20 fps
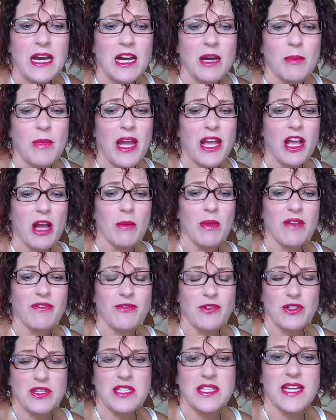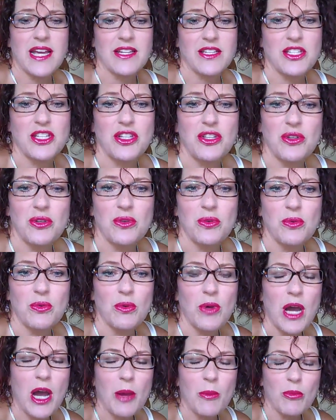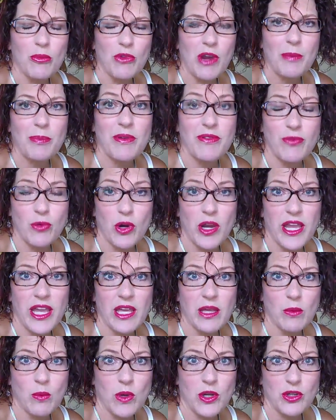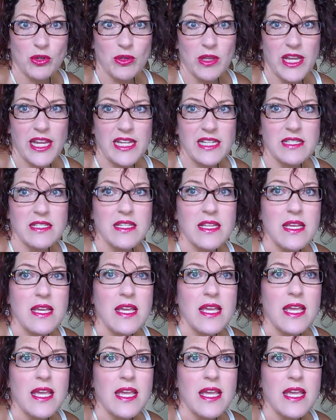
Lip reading: I got my first tattoo right before I hit Wonderland,